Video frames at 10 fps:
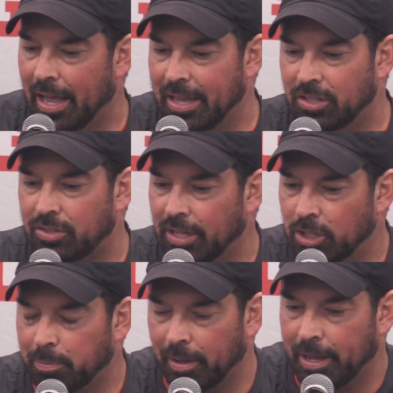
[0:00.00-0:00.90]
Yeah,
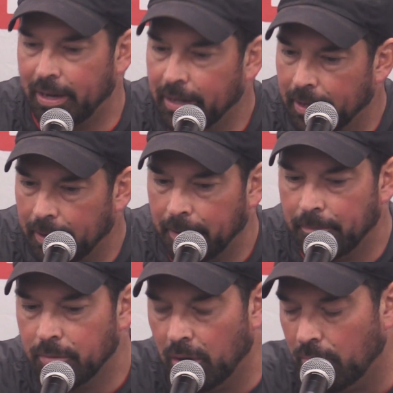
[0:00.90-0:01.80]
he's playing,
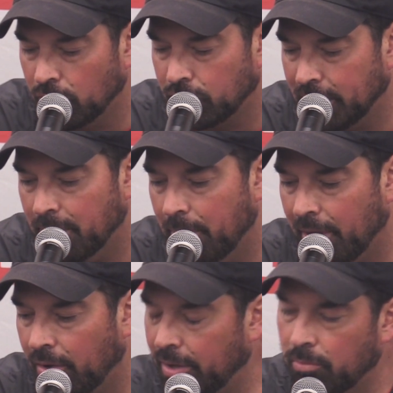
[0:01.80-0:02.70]
you know, mostly in the
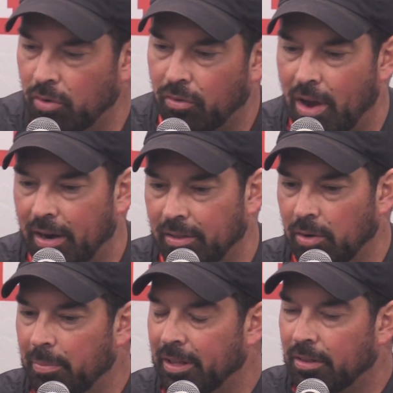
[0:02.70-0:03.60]
middle. He'll move around a
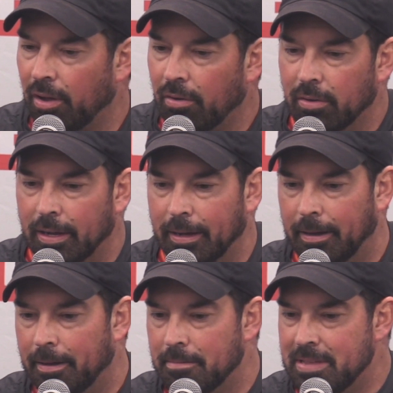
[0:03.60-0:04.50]
little bit,
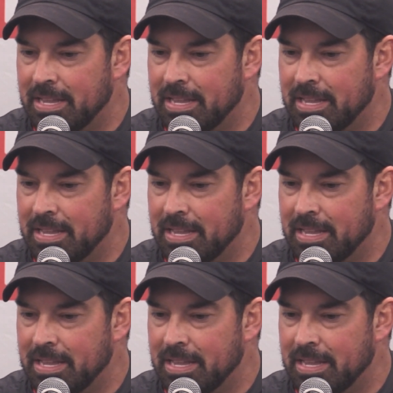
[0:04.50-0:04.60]
though.